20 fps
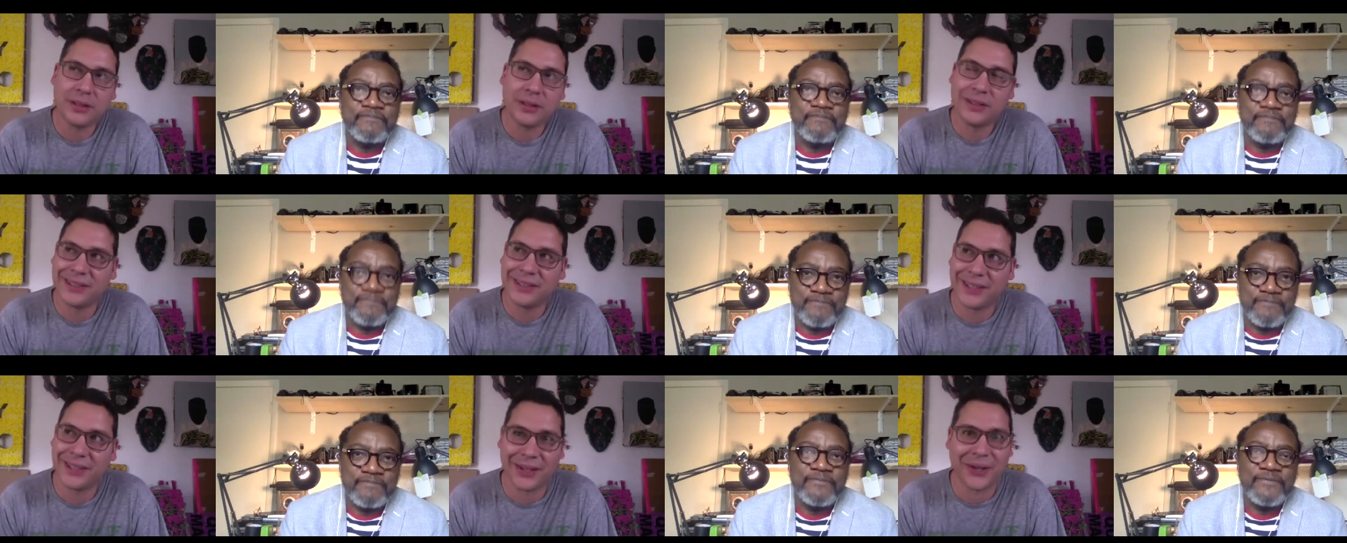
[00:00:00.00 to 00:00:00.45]
Speaker 1: you
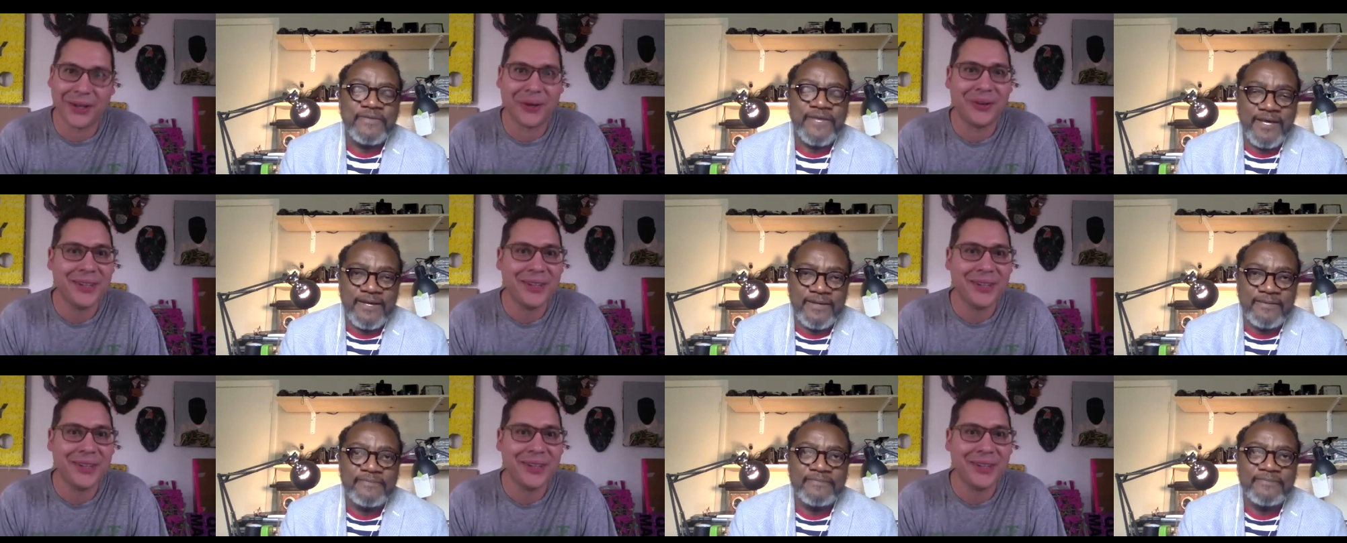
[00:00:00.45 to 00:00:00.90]
know?
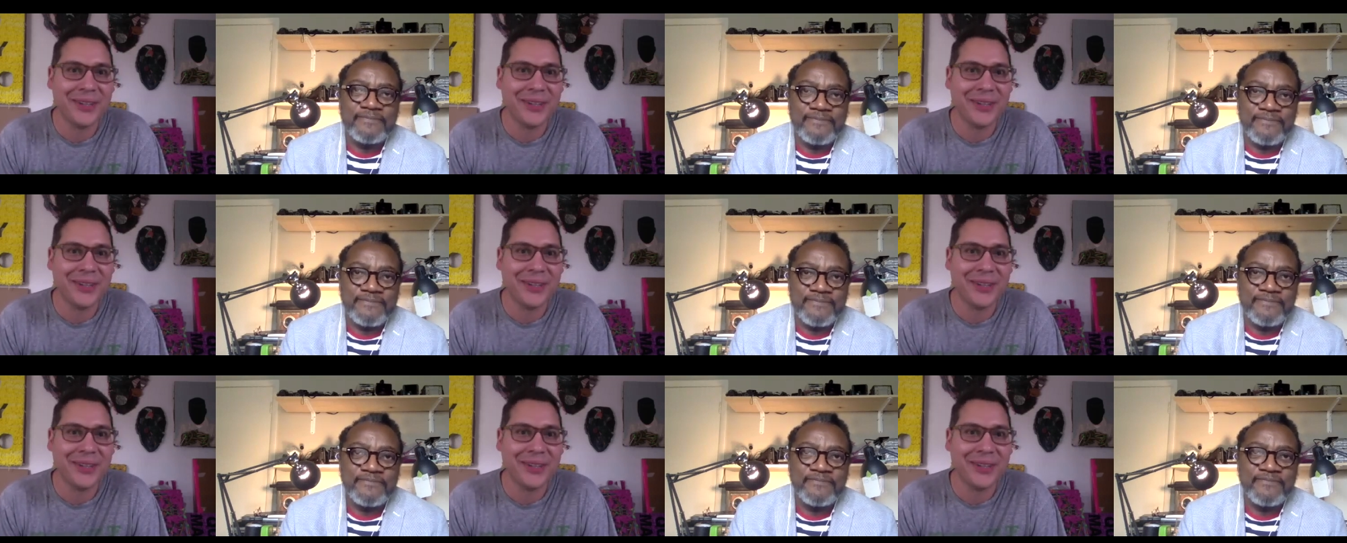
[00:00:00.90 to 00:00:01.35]
Yeah.
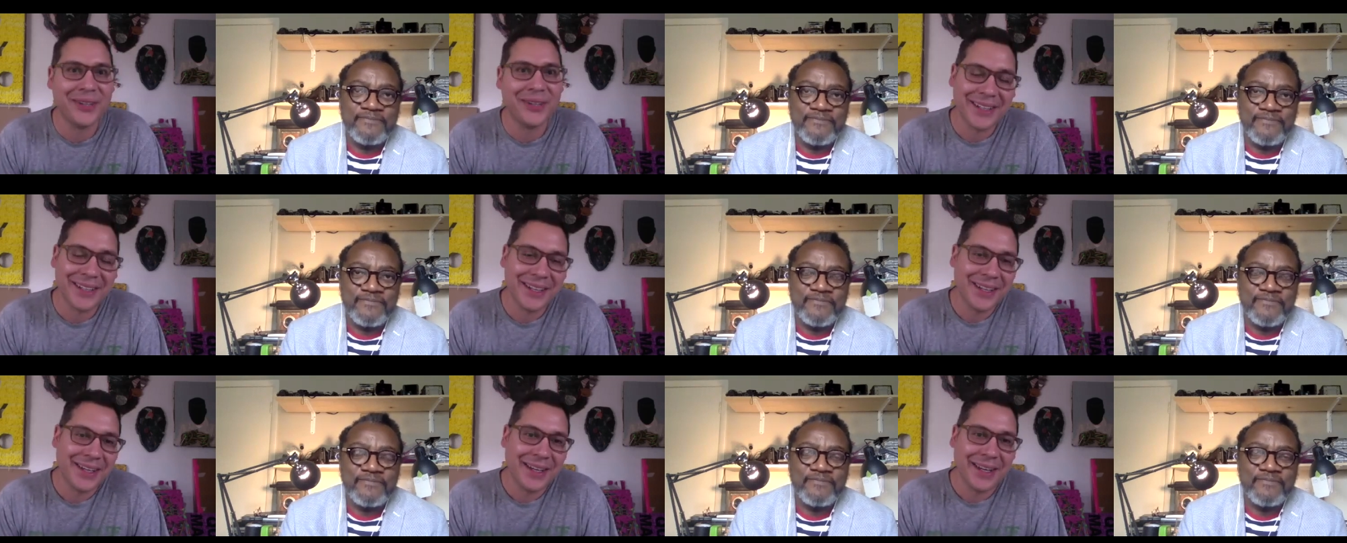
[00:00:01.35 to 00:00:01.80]
And
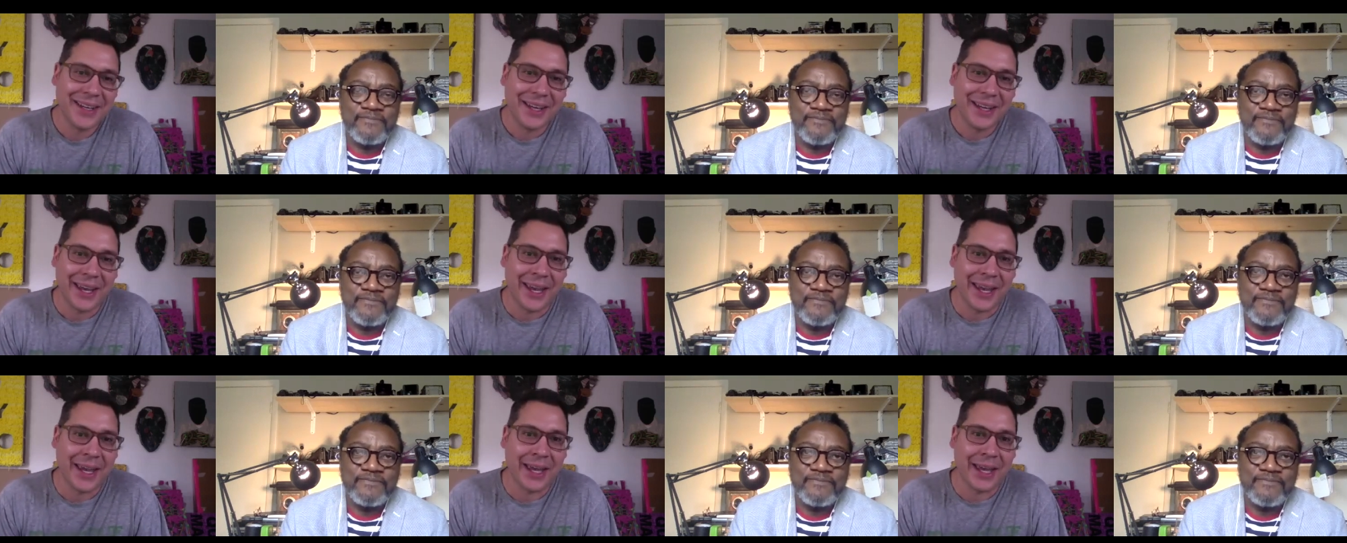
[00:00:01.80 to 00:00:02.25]

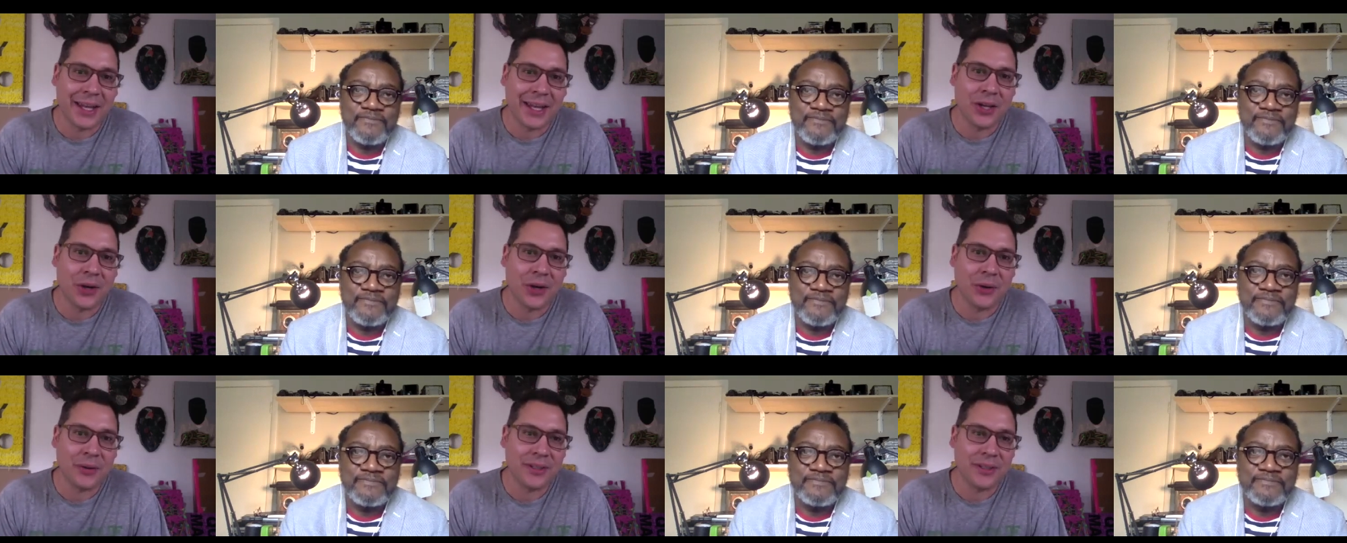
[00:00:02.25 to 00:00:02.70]
and you
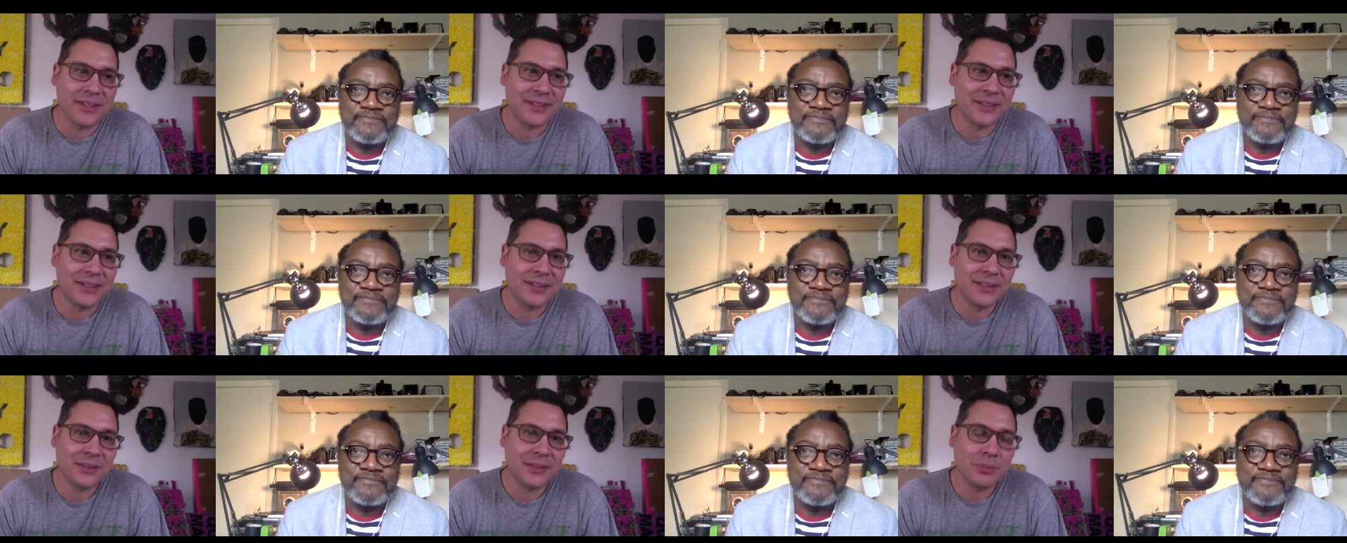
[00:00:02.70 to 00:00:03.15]
know this
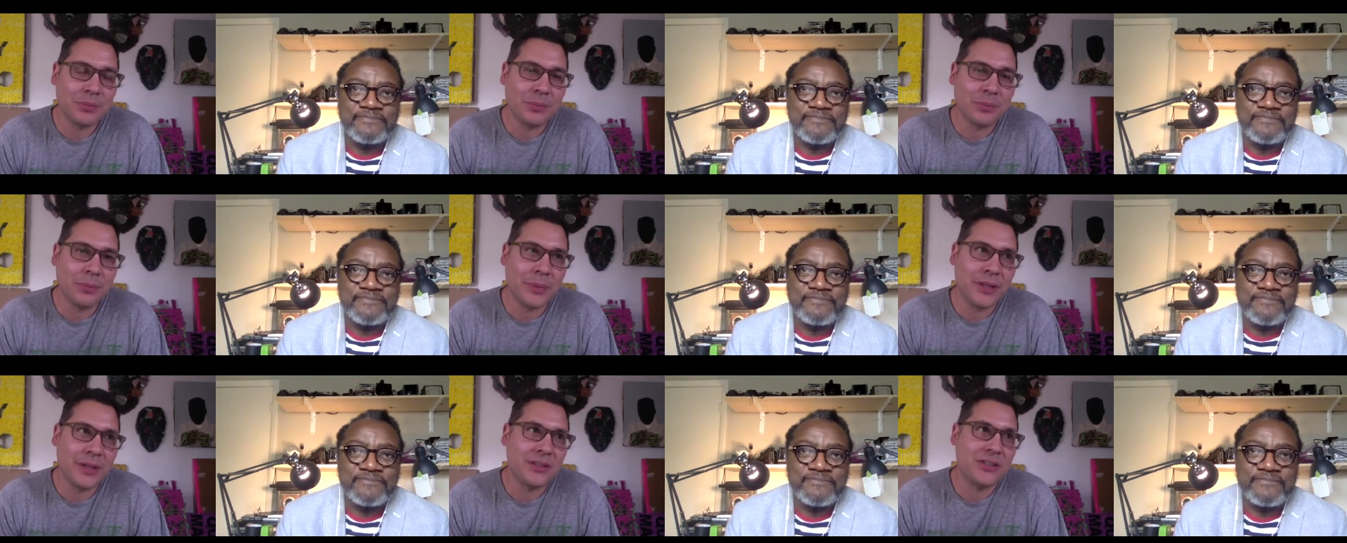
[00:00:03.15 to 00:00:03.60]
is a
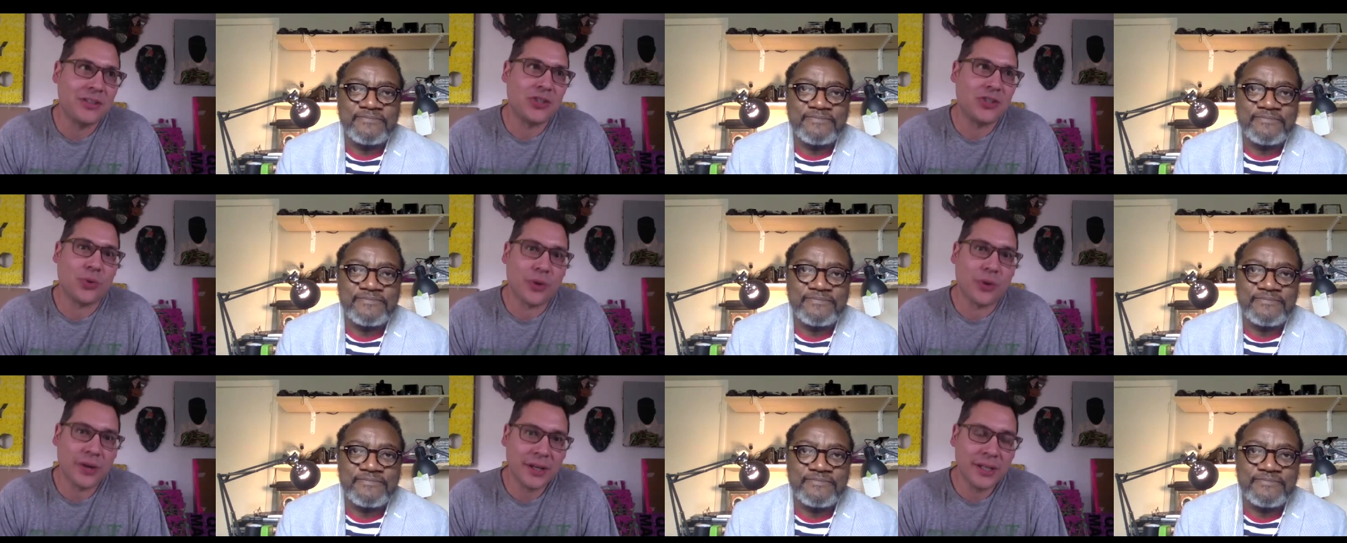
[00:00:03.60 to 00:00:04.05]

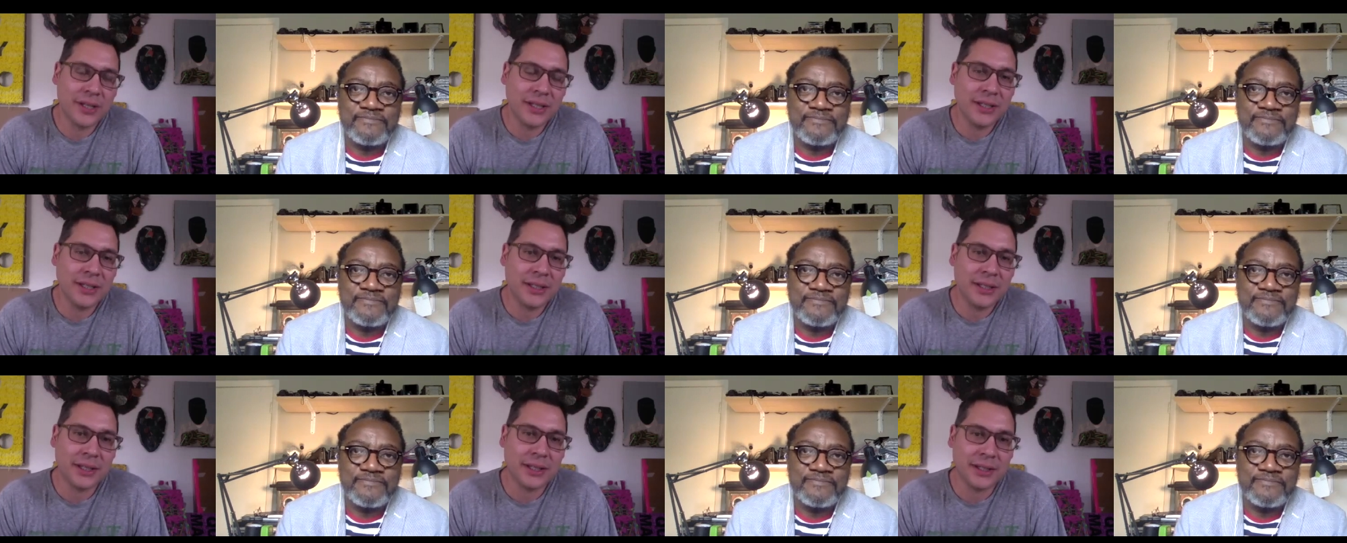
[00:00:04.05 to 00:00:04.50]
majority